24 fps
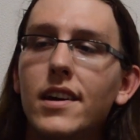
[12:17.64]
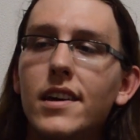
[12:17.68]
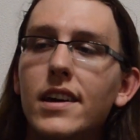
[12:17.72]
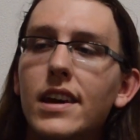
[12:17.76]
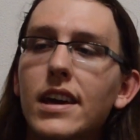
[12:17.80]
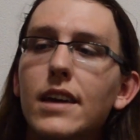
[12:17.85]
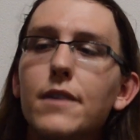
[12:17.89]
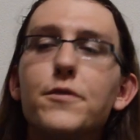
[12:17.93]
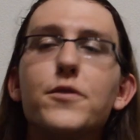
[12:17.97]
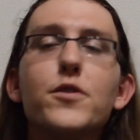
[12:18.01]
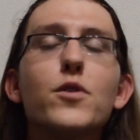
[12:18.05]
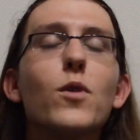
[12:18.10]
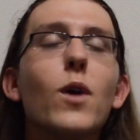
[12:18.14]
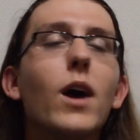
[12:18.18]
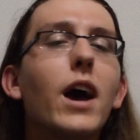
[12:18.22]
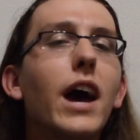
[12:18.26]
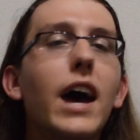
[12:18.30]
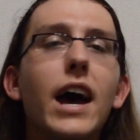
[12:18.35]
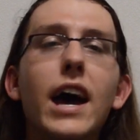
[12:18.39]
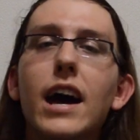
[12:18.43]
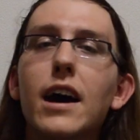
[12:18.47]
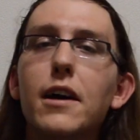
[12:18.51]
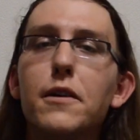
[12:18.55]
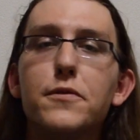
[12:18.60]
If you
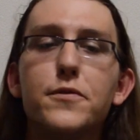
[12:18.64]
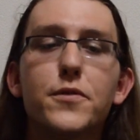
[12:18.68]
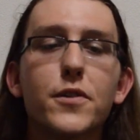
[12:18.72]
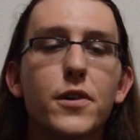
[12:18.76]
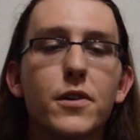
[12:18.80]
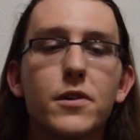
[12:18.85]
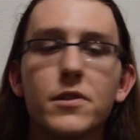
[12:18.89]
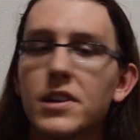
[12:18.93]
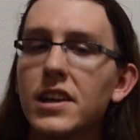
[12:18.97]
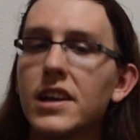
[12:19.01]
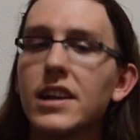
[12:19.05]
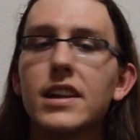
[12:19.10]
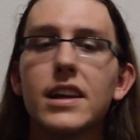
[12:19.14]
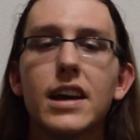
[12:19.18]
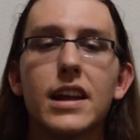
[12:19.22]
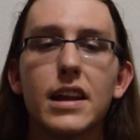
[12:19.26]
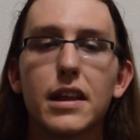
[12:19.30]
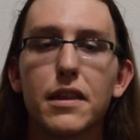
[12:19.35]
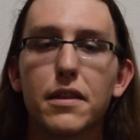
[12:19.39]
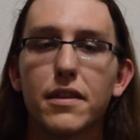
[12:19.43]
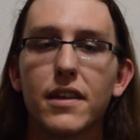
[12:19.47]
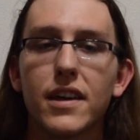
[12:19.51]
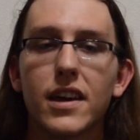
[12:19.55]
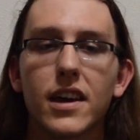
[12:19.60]
ever need
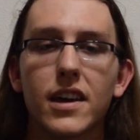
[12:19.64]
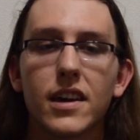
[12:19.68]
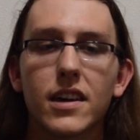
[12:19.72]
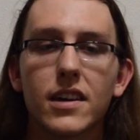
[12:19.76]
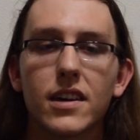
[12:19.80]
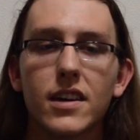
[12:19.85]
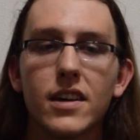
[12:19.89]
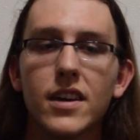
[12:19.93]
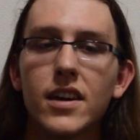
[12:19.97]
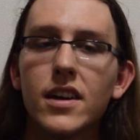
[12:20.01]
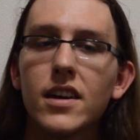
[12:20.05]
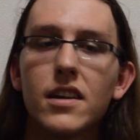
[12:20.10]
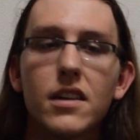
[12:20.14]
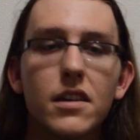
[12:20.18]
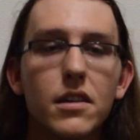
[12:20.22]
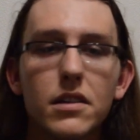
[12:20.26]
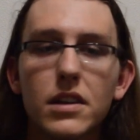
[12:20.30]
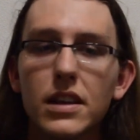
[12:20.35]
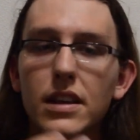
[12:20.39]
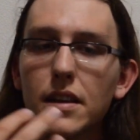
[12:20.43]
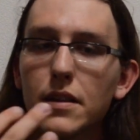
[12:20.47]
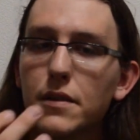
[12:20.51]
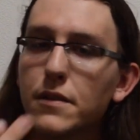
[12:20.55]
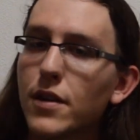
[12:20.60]
anything, you
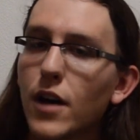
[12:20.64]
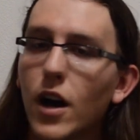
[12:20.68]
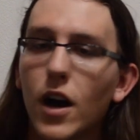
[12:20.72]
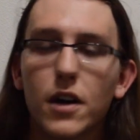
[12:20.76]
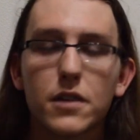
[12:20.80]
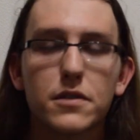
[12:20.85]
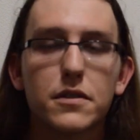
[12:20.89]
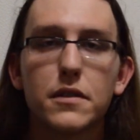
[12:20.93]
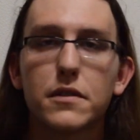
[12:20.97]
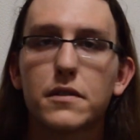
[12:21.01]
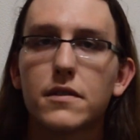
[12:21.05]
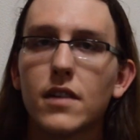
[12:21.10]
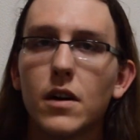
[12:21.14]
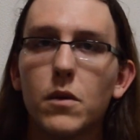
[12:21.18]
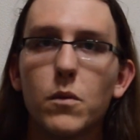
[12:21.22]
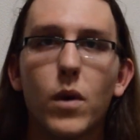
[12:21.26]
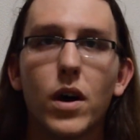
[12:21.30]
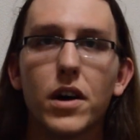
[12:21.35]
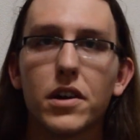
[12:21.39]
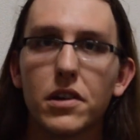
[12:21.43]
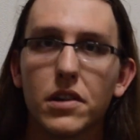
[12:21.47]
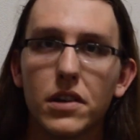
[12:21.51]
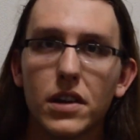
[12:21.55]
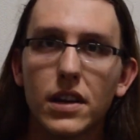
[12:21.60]
need to talk to
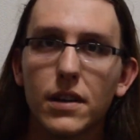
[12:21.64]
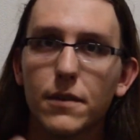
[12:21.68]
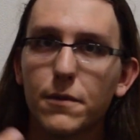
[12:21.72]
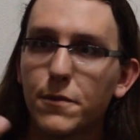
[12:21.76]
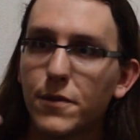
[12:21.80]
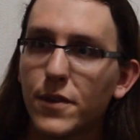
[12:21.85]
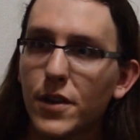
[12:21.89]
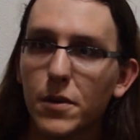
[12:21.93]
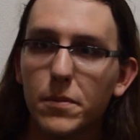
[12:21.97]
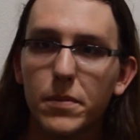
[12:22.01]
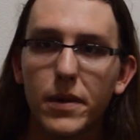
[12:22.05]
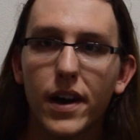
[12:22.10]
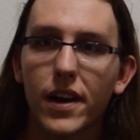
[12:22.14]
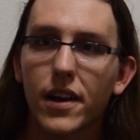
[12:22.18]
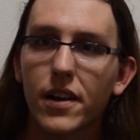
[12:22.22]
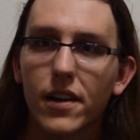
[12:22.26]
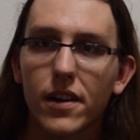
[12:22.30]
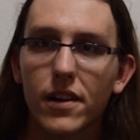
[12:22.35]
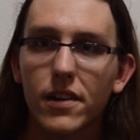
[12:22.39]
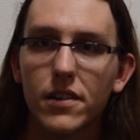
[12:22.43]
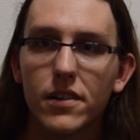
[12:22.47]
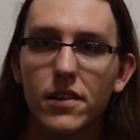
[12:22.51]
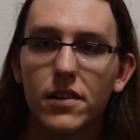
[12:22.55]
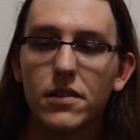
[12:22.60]
someone, you need to feel
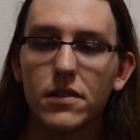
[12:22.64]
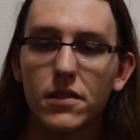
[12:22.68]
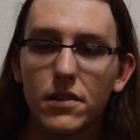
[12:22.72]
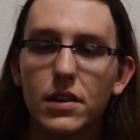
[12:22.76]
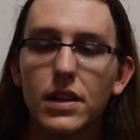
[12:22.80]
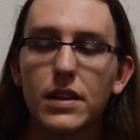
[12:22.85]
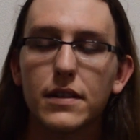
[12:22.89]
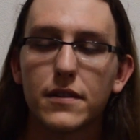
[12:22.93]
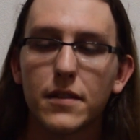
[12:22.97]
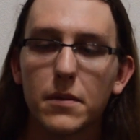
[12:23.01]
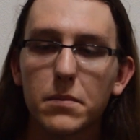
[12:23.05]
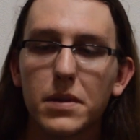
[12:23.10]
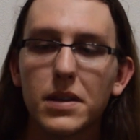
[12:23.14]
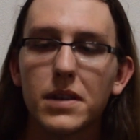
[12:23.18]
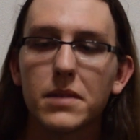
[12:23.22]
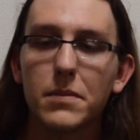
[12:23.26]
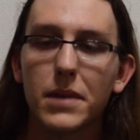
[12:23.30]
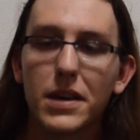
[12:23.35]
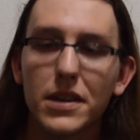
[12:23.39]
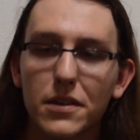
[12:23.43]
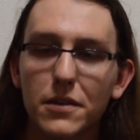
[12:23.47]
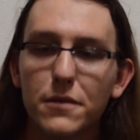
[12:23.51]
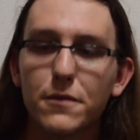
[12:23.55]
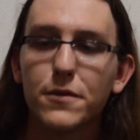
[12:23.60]
better, you need something to
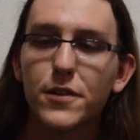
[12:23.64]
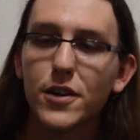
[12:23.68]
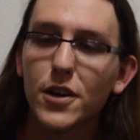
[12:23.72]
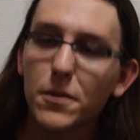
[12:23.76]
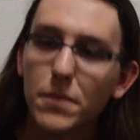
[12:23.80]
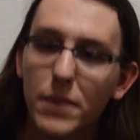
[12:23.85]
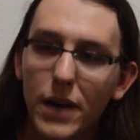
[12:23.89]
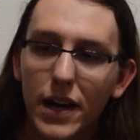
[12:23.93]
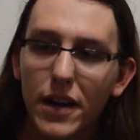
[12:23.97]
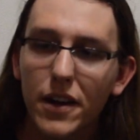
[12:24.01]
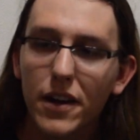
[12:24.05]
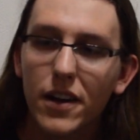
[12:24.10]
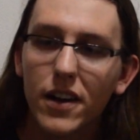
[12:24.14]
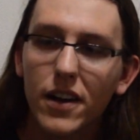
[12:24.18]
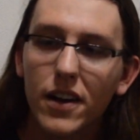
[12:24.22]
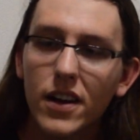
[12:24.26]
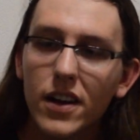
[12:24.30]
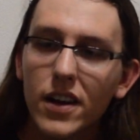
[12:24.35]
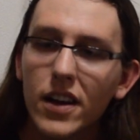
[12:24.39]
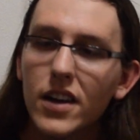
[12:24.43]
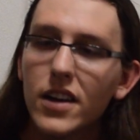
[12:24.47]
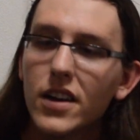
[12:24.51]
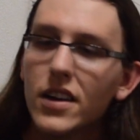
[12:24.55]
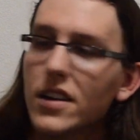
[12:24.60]
make you feel better,
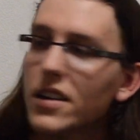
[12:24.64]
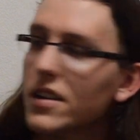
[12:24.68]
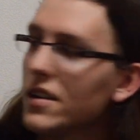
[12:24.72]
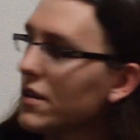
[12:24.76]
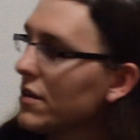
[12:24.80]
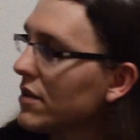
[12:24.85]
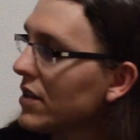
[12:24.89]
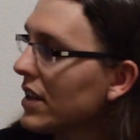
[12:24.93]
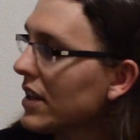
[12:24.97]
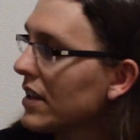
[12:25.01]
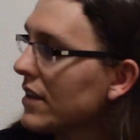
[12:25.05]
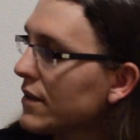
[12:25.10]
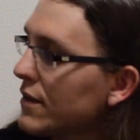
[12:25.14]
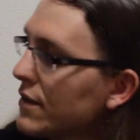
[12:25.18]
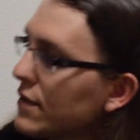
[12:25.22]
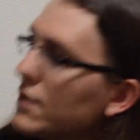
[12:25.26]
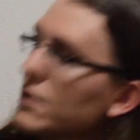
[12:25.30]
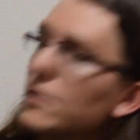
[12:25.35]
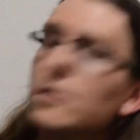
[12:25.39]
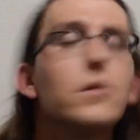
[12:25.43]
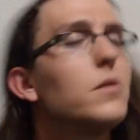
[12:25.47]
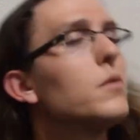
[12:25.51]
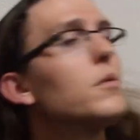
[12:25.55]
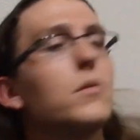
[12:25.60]
you need
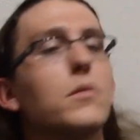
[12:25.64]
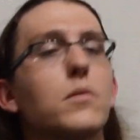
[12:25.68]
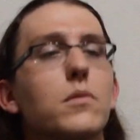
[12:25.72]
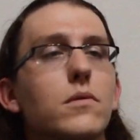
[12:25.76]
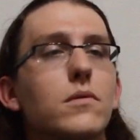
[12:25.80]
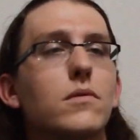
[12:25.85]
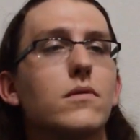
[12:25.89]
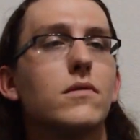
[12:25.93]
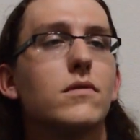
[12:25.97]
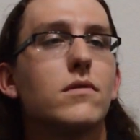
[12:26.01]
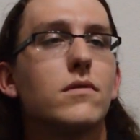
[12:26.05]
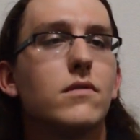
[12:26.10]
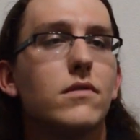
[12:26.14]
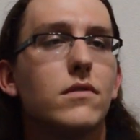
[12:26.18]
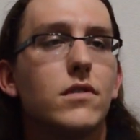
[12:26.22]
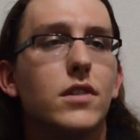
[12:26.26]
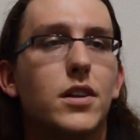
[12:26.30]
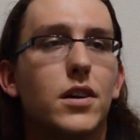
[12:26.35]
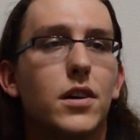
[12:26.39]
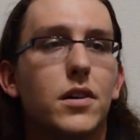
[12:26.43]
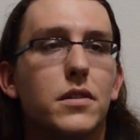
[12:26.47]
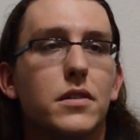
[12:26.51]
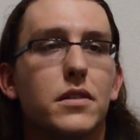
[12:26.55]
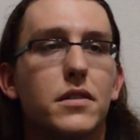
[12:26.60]
to, you
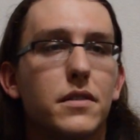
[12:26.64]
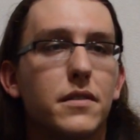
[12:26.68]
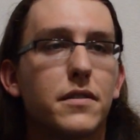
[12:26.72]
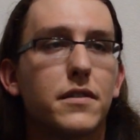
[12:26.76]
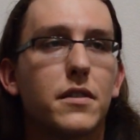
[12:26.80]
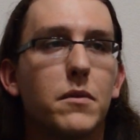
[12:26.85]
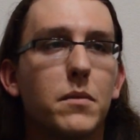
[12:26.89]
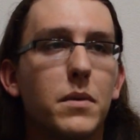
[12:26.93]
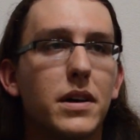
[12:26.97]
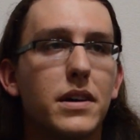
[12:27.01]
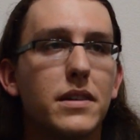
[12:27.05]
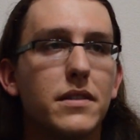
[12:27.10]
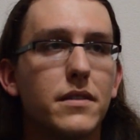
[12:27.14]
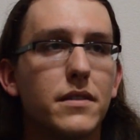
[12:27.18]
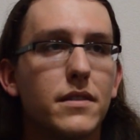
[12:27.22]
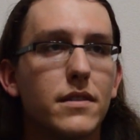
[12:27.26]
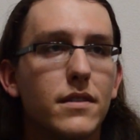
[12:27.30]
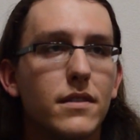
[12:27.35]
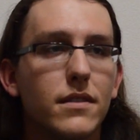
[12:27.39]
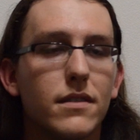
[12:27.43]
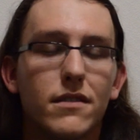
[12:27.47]
know, someone,